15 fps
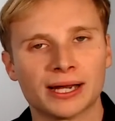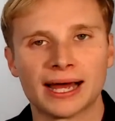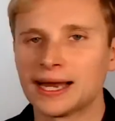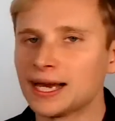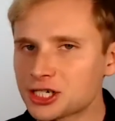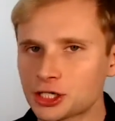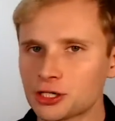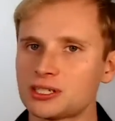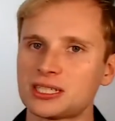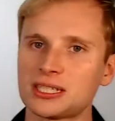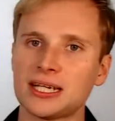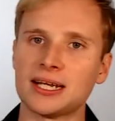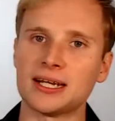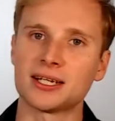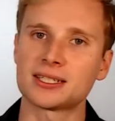And as you
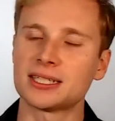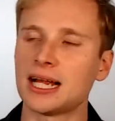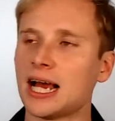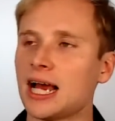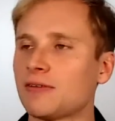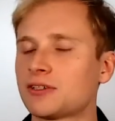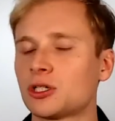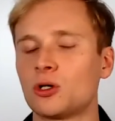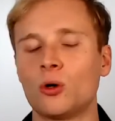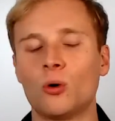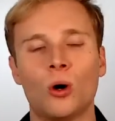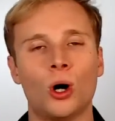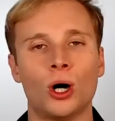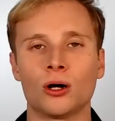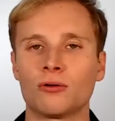see, it doesn't have to go
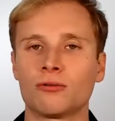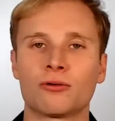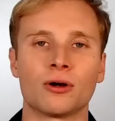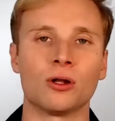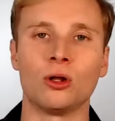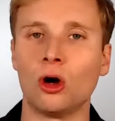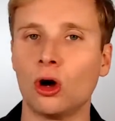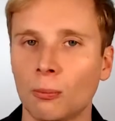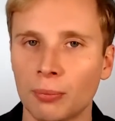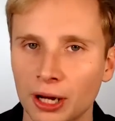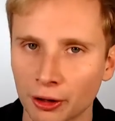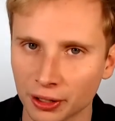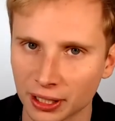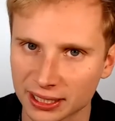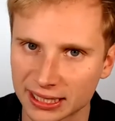on for a long
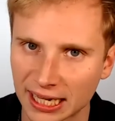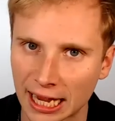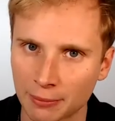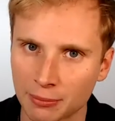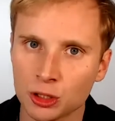period of time.